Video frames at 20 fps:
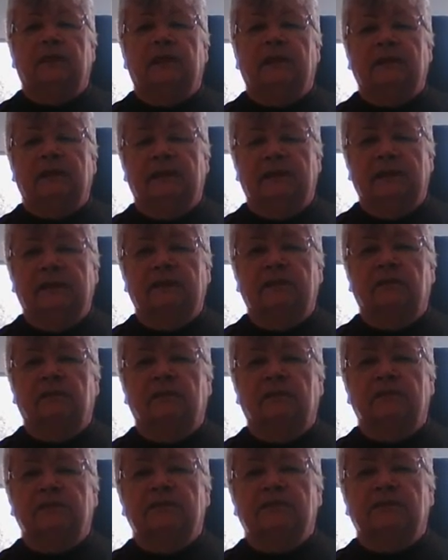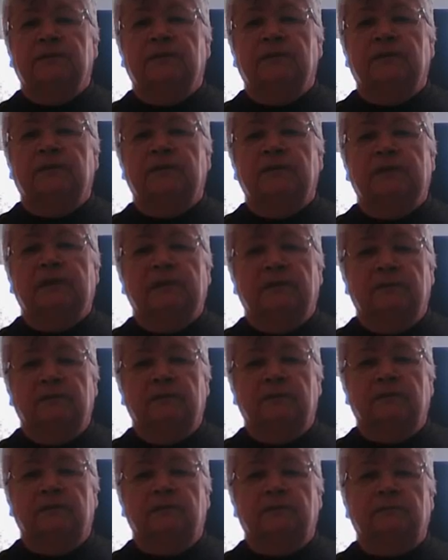And you need the Holy Spirit in
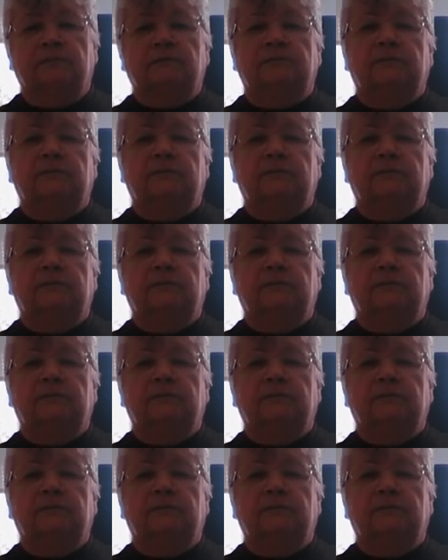you.